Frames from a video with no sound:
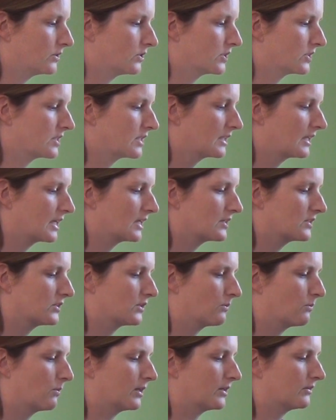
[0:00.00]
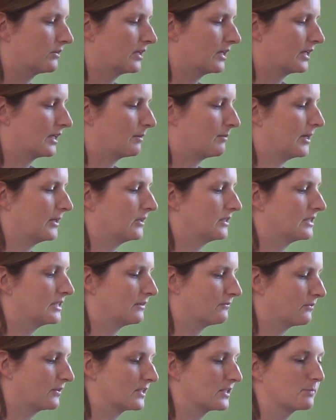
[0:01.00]
just in case you're wondering about the
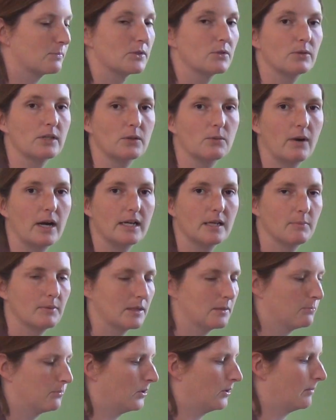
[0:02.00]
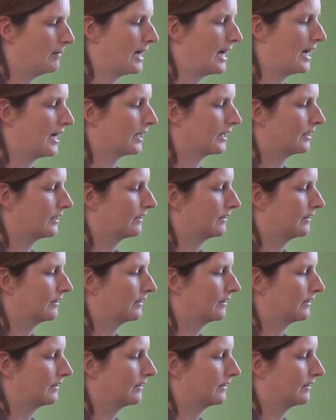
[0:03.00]
difference between the wind-up and the pullback,